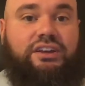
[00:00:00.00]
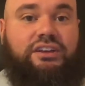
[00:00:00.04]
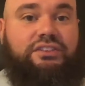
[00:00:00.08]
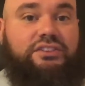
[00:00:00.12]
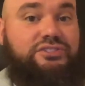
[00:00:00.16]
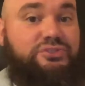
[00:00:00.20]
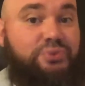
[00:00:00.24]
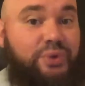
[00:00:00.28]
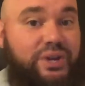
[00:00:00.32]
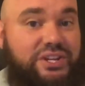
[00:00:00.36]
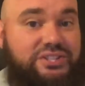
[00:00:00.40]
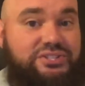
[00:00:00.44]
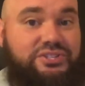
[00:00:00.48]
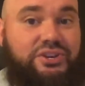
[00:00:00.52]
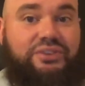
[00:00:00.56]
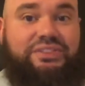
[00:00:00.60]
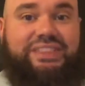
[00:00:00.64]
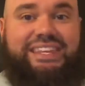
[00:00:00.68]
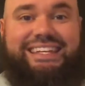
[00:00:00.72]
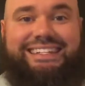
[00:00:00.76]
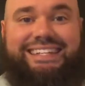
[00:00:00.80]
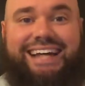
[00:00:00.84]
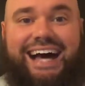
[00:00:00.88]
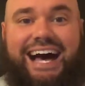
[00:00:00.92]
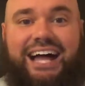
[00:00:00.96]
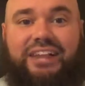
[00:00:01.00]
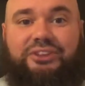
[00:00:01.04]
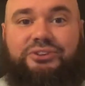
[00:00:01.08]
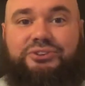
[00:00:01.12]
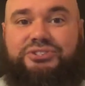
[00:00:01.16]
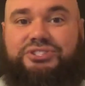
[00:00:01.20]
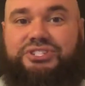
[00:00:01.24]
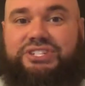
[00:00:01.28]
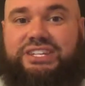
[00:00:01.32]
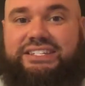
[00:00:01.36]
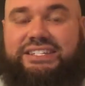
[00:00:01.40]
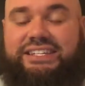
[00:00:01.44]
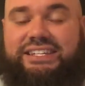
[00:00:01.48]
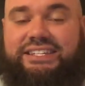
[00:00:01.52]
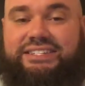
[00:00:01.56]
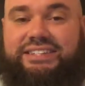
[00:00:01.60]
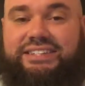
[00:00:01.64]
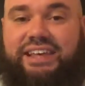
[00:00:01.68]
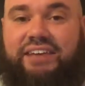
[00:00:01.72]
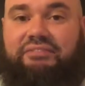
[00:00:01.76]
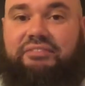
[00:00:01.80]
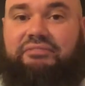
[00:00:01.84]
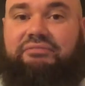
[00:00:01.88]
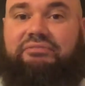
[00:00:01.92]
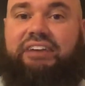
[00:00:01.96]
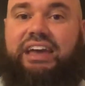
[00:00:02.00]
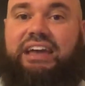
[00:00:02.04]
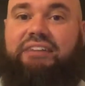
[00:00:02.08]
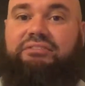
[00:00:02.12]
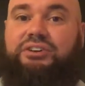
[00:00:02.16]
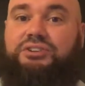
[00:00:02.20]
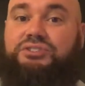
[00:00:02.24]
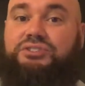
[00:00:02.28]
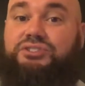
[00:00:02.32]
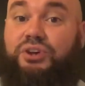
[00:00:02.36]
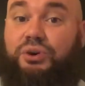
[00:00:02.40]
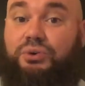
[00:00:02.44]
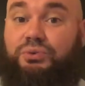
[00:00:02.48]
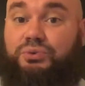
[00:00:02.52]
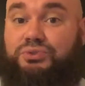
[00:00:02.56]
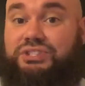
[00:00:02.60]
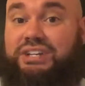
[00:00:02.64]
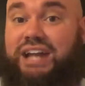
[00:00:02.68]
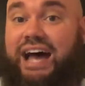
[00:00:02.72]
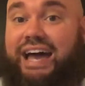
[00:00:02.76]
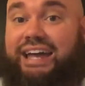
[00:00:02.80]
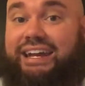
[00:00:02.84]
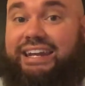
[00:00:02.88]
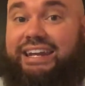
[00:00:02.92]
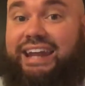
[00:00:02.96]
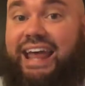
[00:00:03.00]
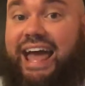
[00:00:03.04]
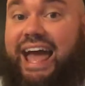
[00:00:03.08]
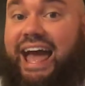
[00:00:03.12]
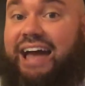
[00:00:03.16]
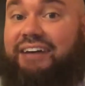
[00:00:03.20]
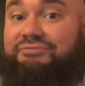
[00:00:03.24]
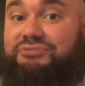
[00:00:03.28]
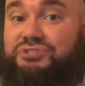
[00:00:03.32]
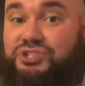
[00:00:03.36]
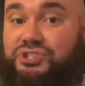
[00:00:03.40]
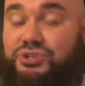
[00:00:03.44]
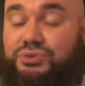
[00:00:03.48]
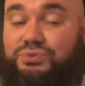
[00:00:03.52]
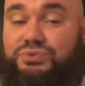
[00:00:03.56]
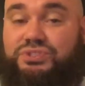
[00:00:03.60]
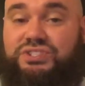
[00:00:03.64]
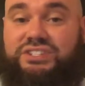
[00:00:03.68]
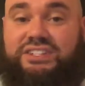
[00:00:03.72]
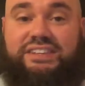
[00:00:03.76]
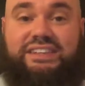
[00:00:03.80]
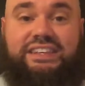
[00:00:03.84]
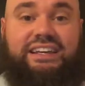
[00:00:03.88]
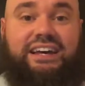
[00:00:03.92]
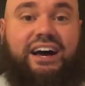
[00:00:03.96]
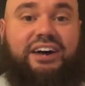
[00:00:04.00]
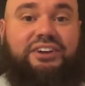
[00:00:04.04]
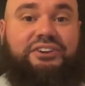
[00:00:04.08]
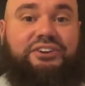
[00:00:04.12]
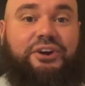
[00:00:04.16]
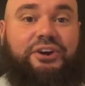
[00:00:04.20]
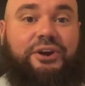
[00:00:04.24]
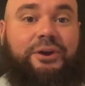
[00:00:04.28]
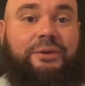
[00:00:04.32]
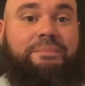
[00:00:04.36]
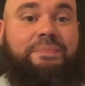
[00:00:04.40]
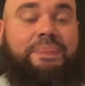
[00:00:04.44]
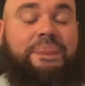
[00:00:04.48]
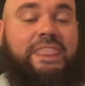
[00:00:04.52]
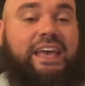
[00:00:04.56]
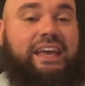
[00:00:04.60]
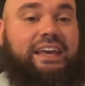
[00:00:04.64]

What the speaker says: The Twins are the $1.67 favorite, totals 9.5 juice to the under.